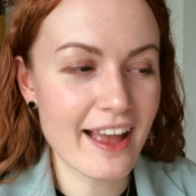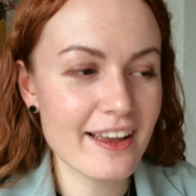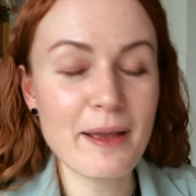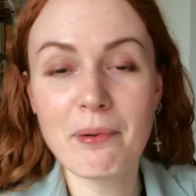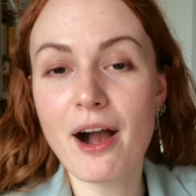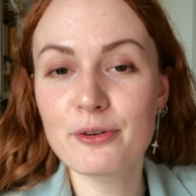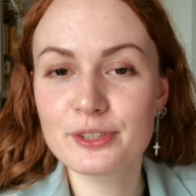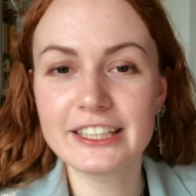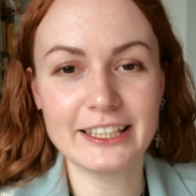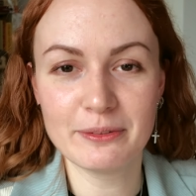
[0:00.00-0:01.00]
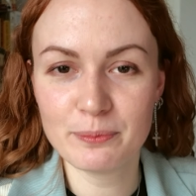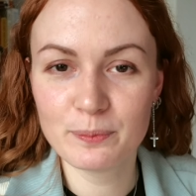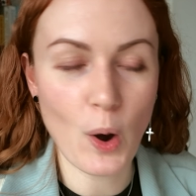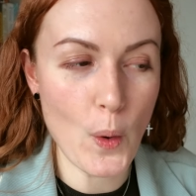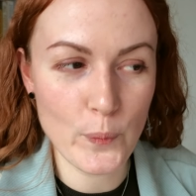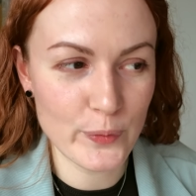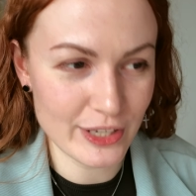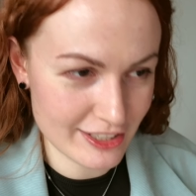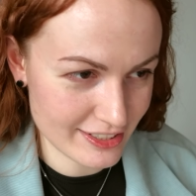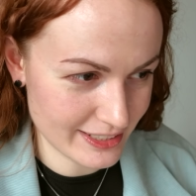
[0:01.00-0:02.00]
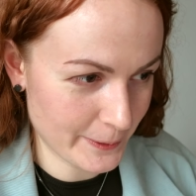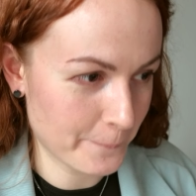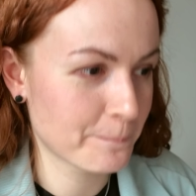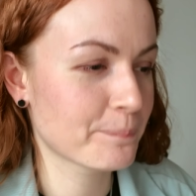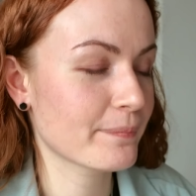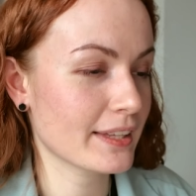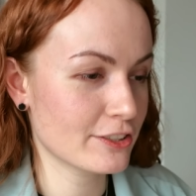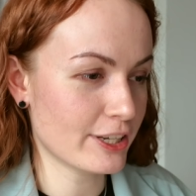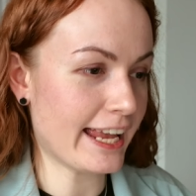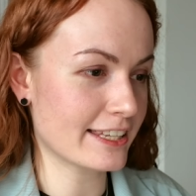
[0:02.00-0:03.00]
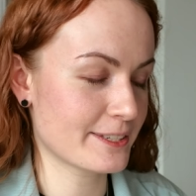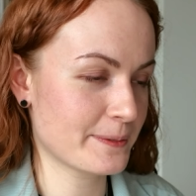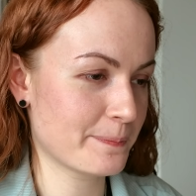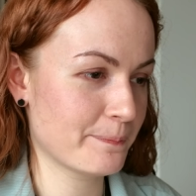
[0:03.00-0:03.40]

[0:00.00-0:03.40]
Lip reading: about him, obviously. So yes,